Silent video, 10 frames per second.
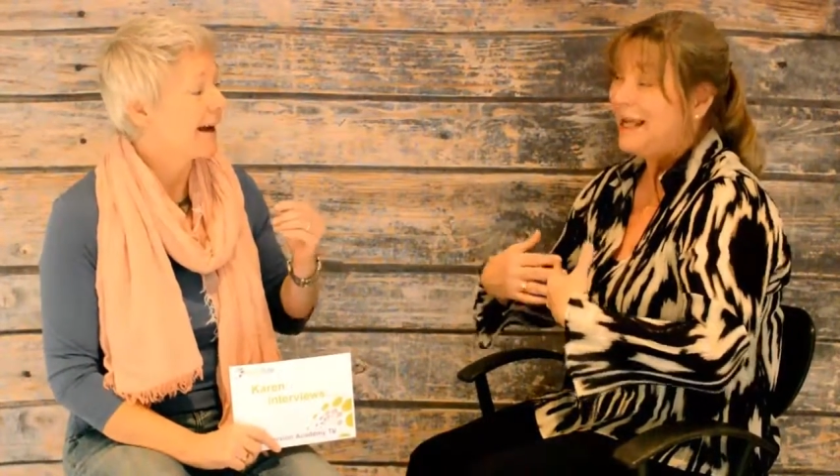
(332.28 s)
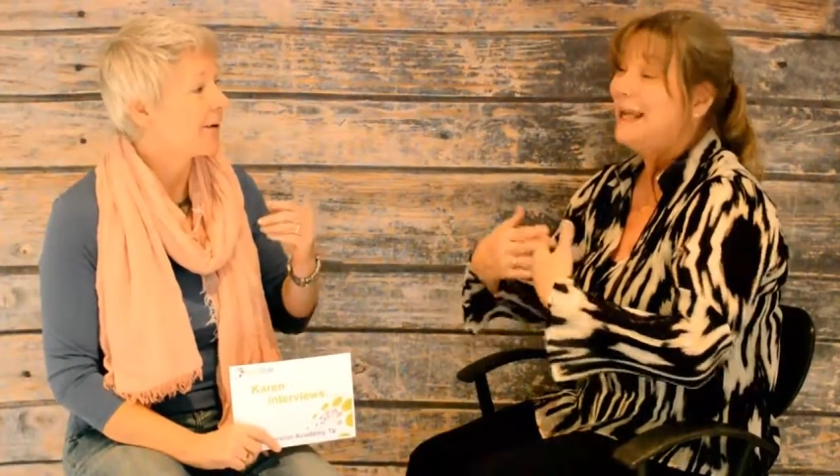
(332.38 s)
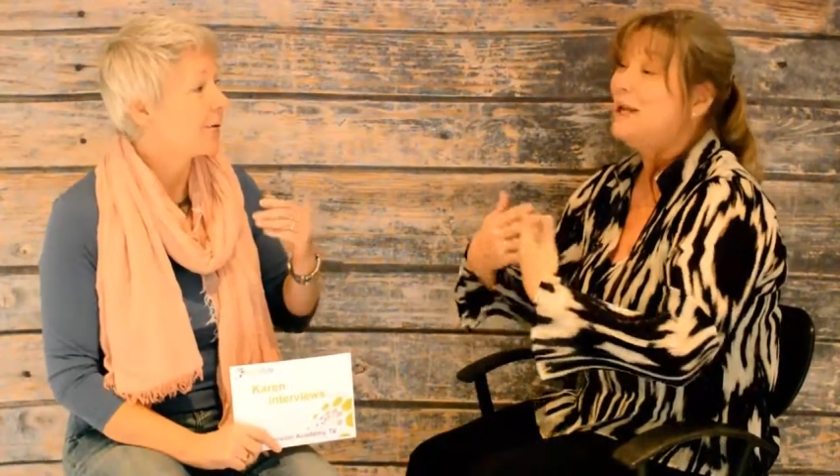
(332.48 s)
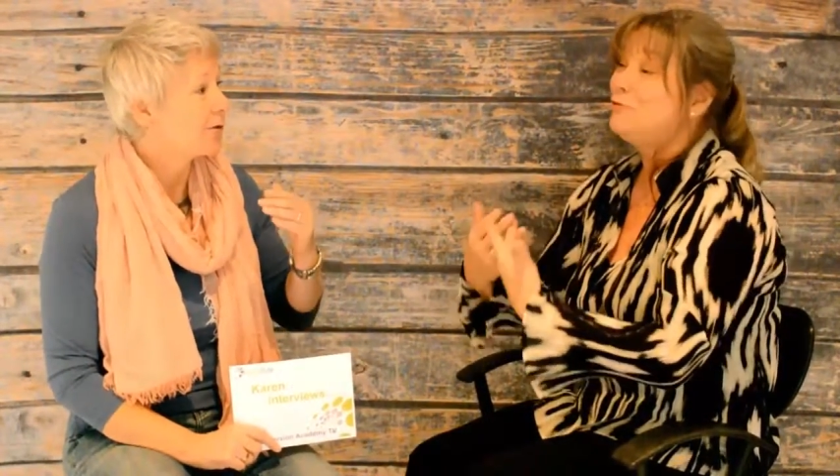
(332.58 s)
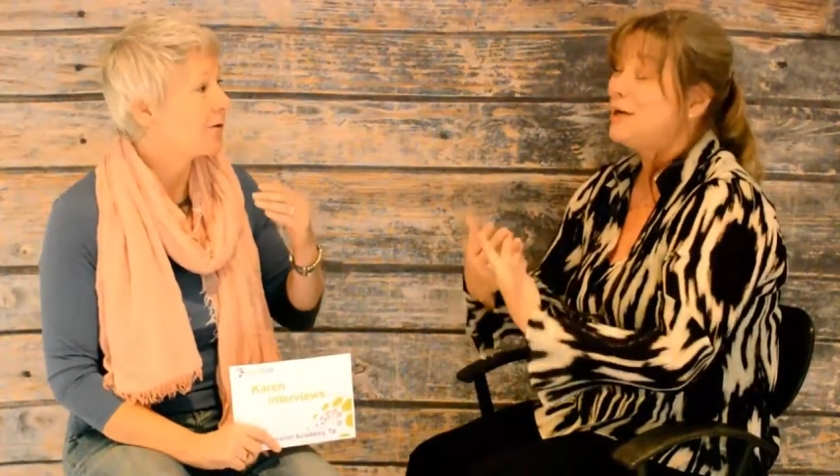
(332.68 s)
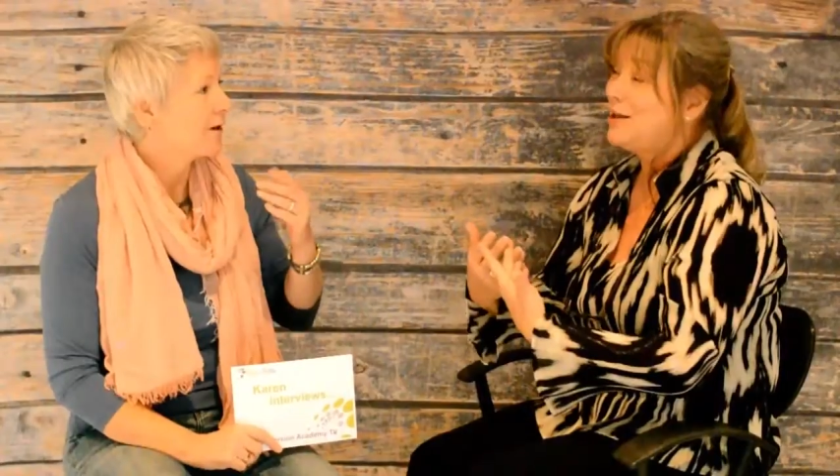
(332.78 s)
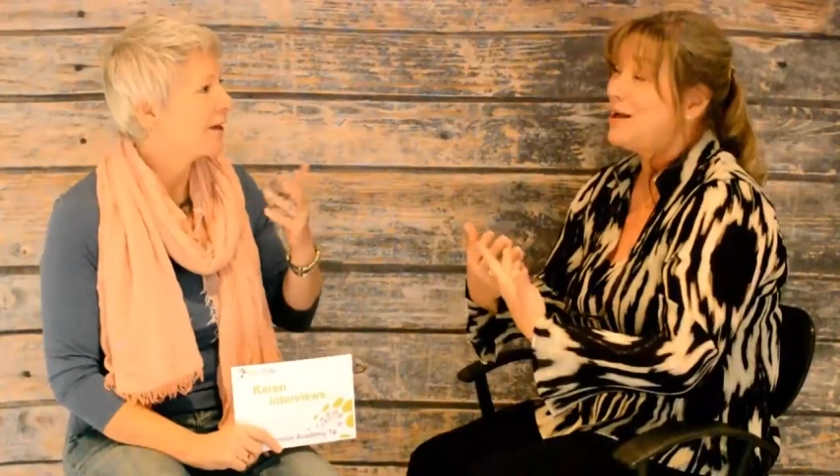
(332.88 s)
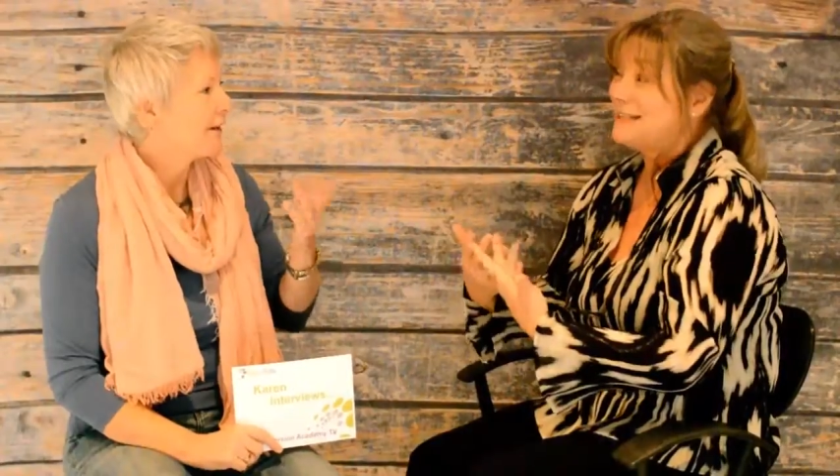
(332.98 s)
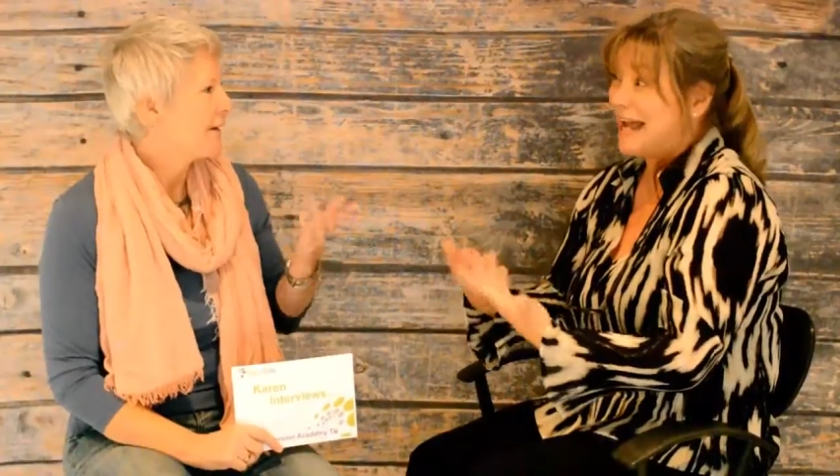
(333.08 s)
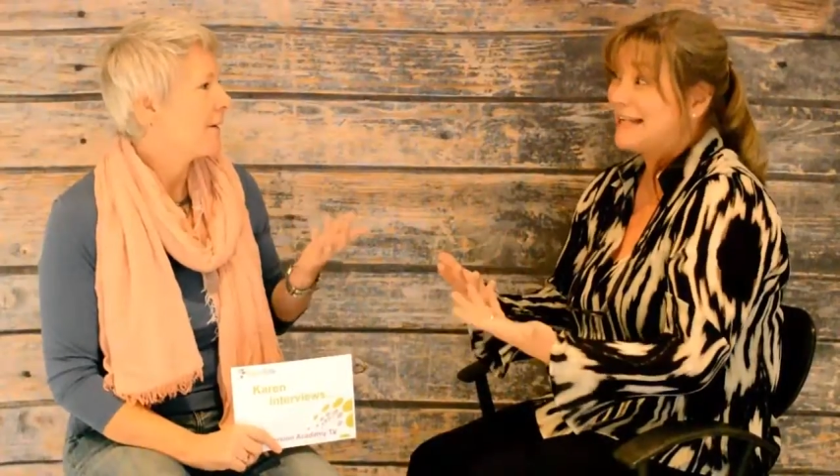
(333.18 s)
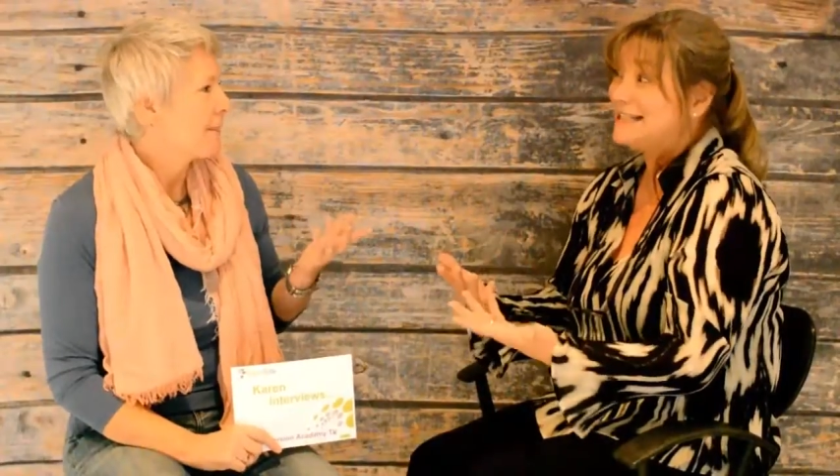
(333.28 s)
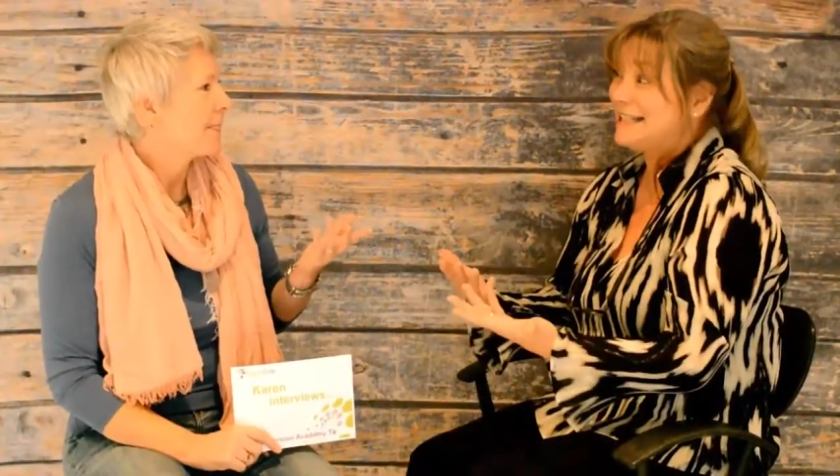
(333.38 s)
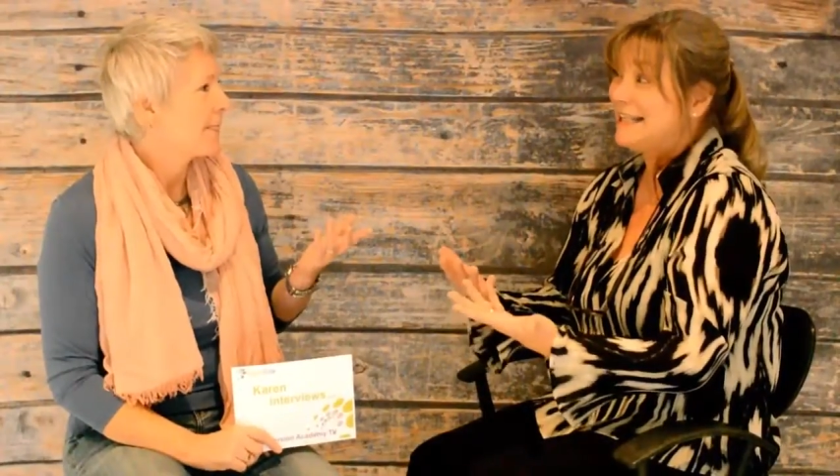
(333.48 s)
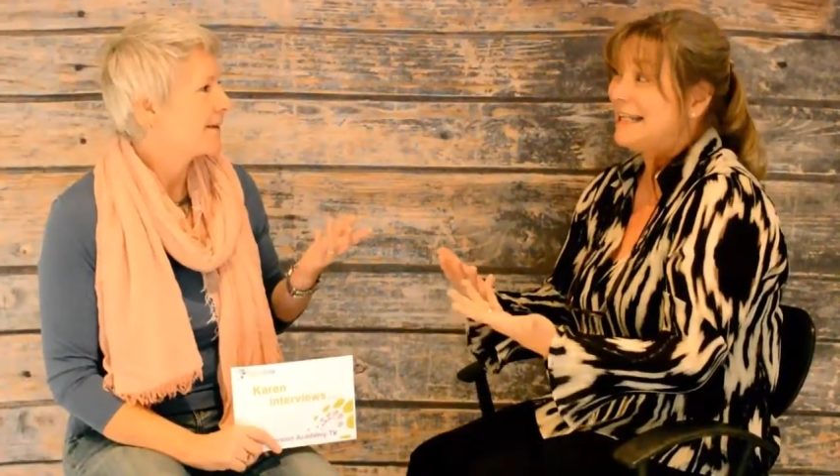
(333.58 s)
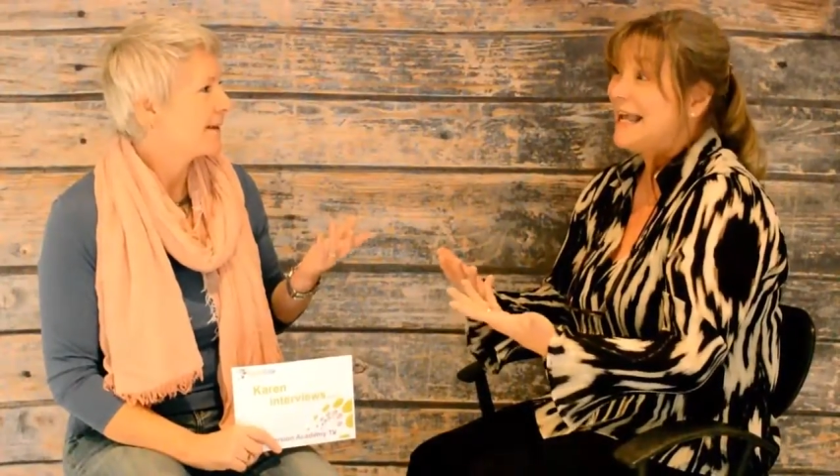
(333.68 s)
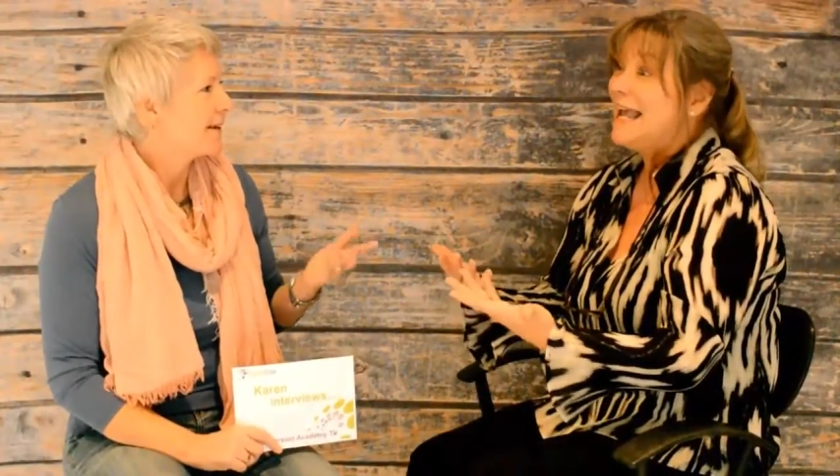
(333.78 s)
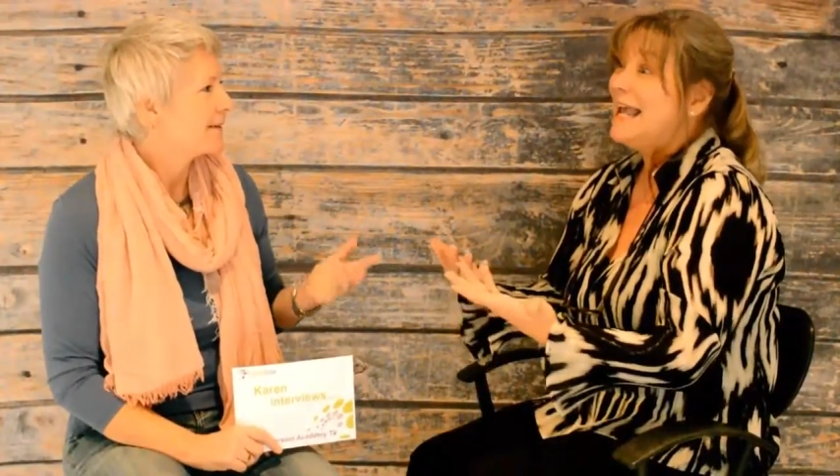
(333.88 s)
he realised actually